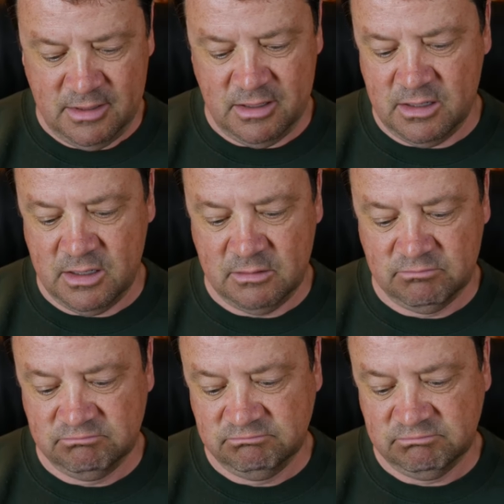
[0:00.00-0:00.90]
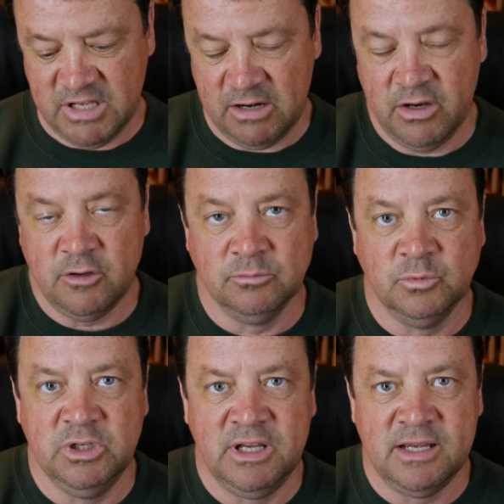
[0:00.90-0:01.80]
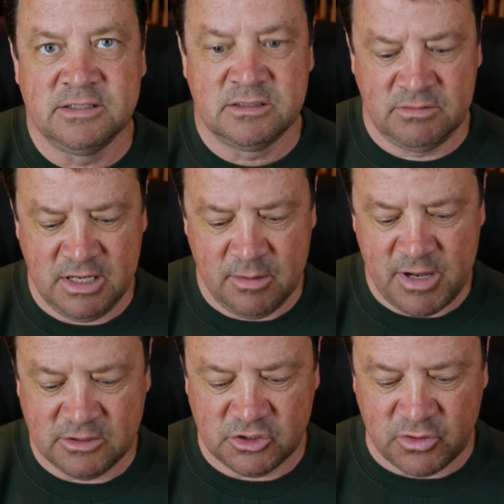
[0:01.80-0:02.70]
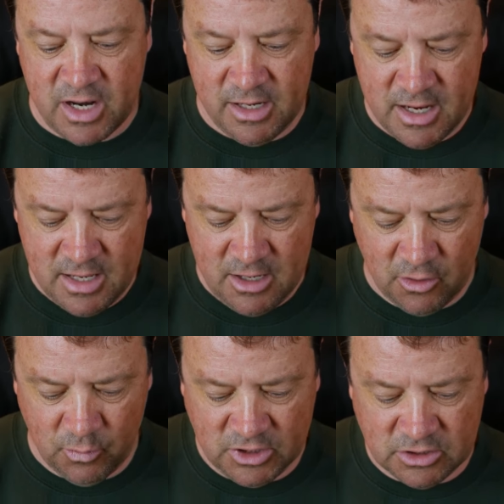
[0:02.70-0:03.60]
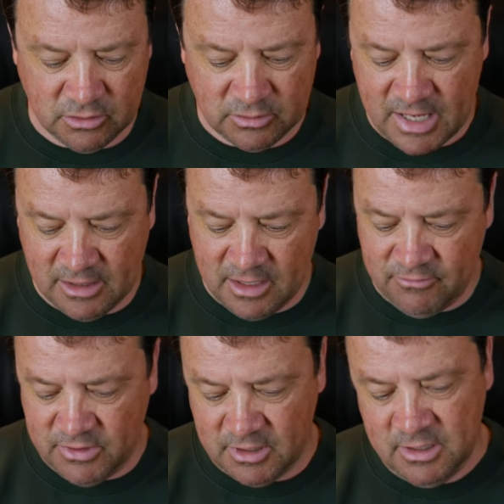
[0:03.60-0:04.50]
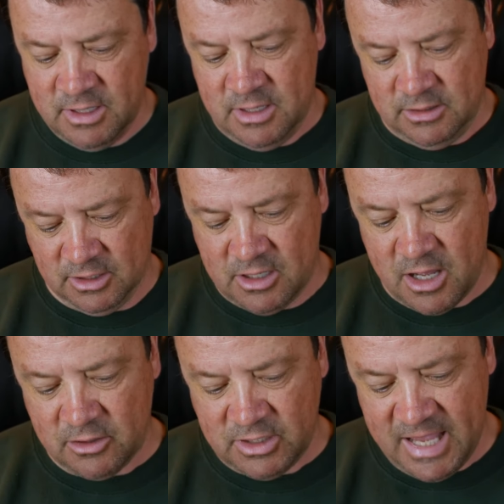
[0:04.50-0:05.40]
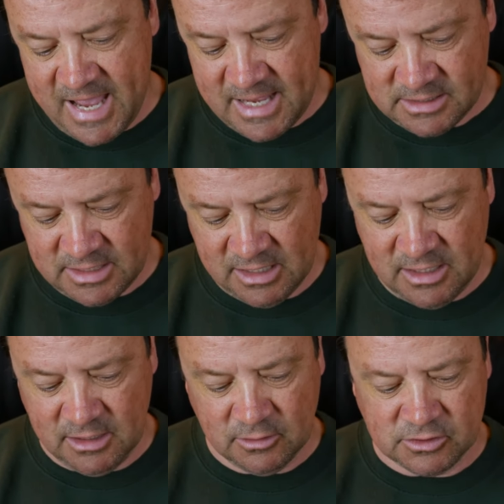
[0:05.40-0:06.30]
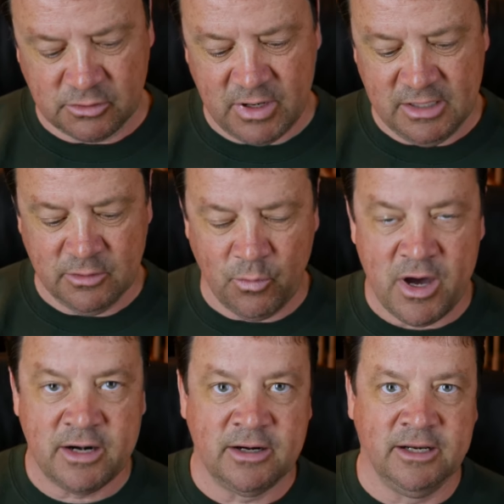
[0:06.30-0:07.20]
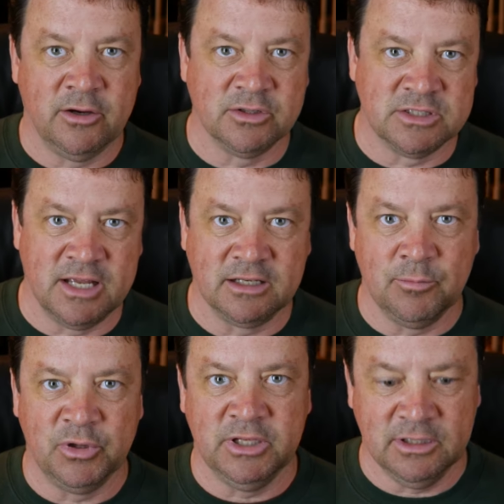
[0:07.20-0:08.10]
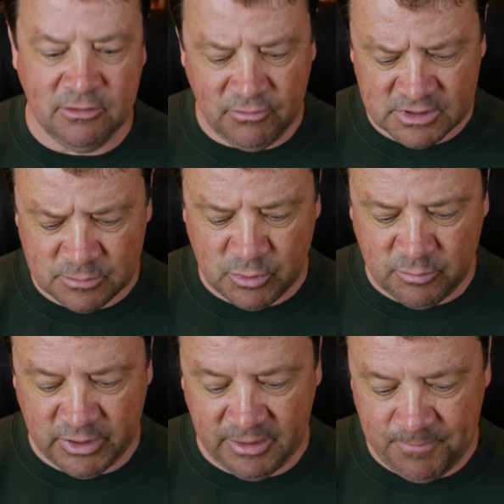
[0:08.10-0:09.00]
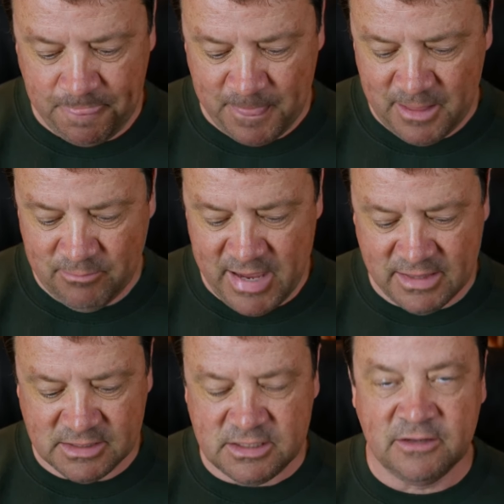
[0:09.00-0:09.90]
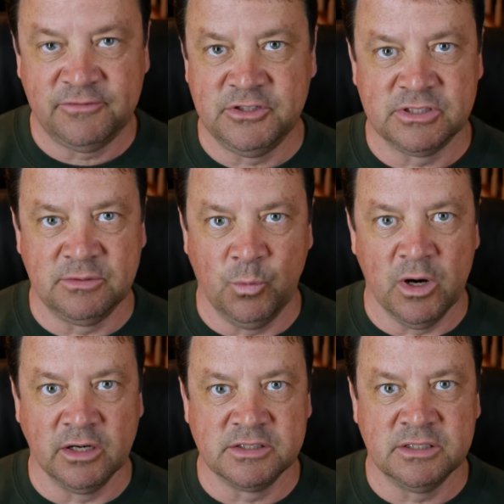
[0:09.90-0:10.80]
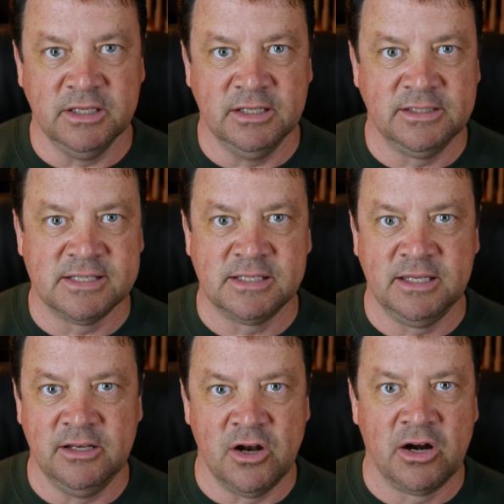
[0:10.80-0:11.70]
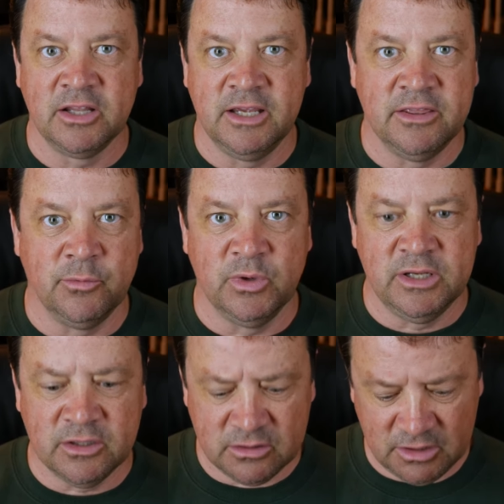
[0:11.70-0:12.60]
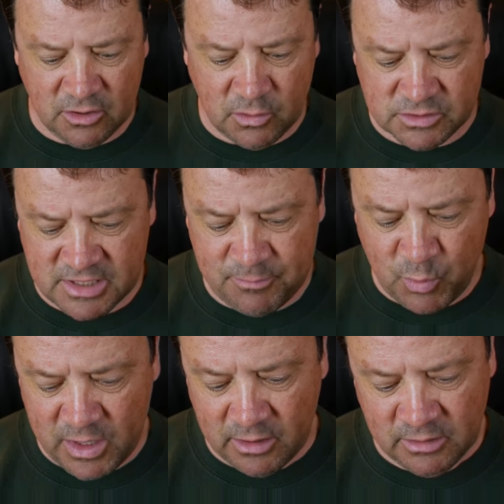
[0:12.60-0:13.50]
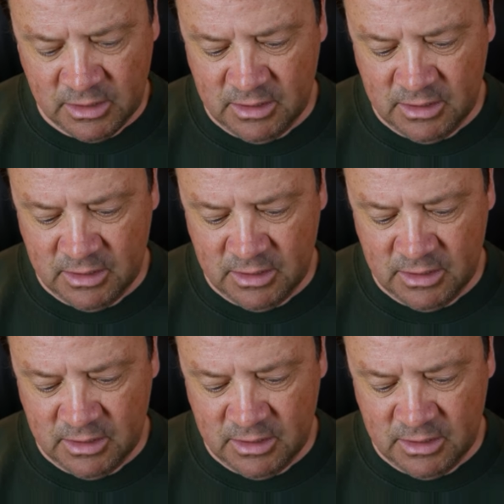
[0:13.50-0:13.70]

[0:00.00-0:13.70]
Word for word: Um, I don't know. What do you guys think about Stren Original? I love the the color cast. I think it looks great in the water. I know it's not completely invisible, but man, this stuff just works and it doesn't get gnarly on the reel. It holds up well.